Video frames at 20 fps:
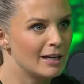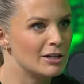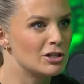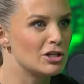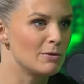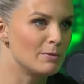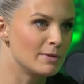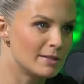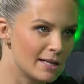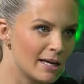and
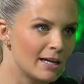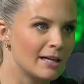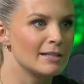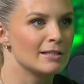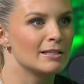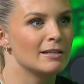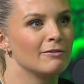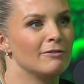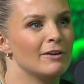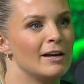she was
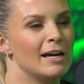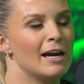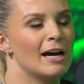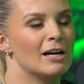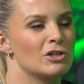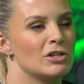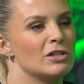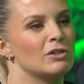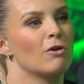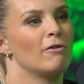second to Via.
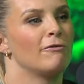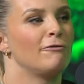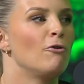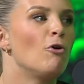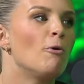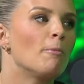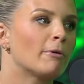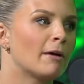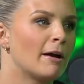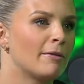She's got
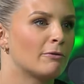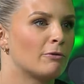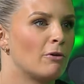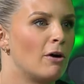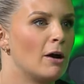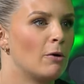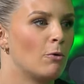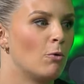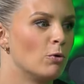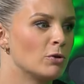form around the
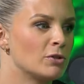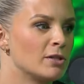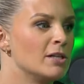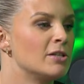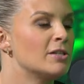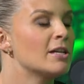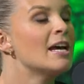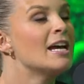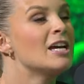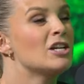right
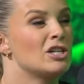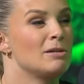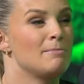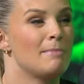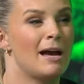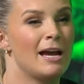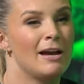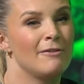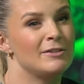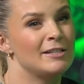horses. She
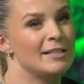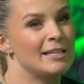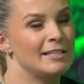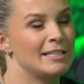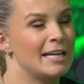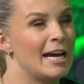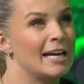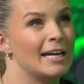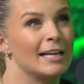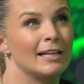may have
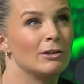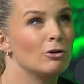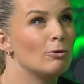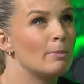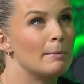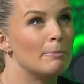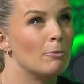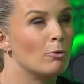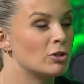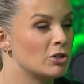taken a little
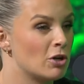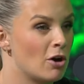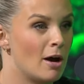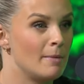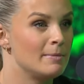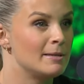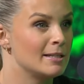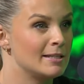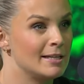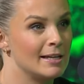bit more
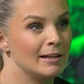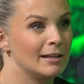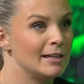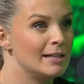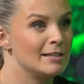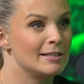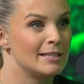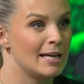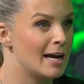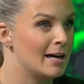time to settle
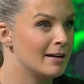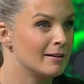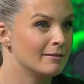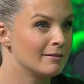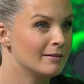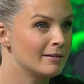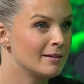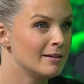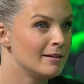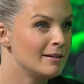in
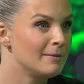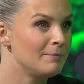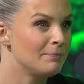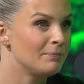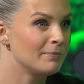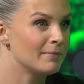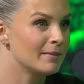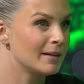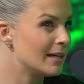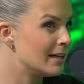down
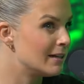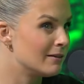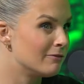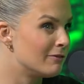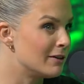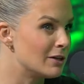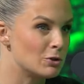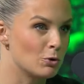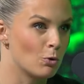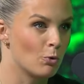in
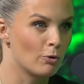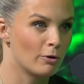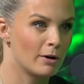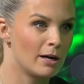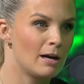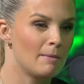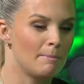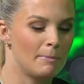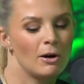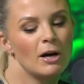
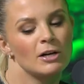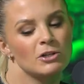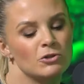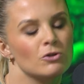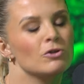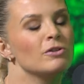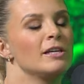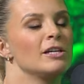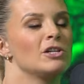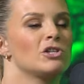Victoria, but I
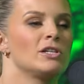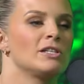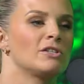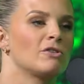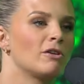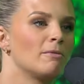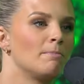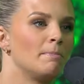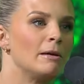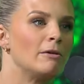do think she's
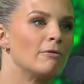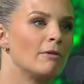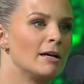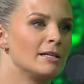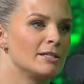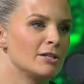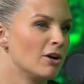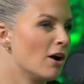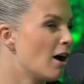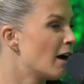got a big
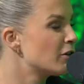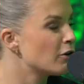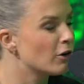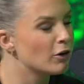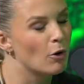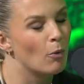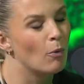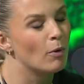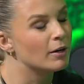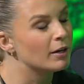race in her. I don't
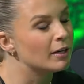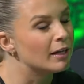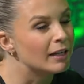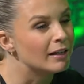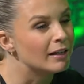know what it is.